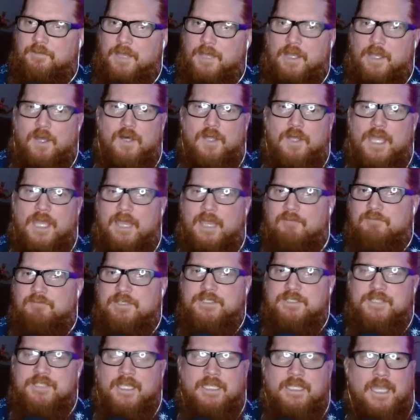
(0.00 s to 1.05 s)
they all have
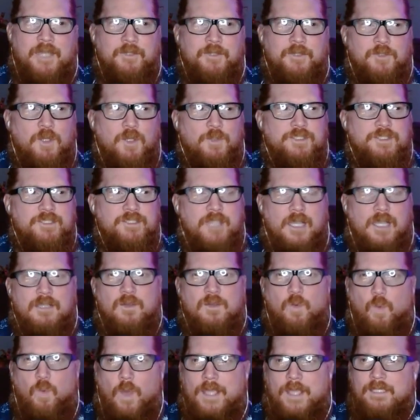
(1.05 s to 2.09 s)
these. Like I don't know, it's not
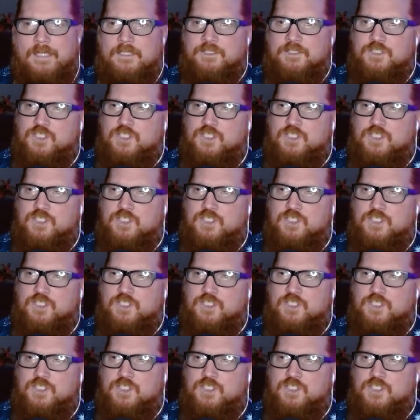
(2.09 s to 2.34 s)
quite a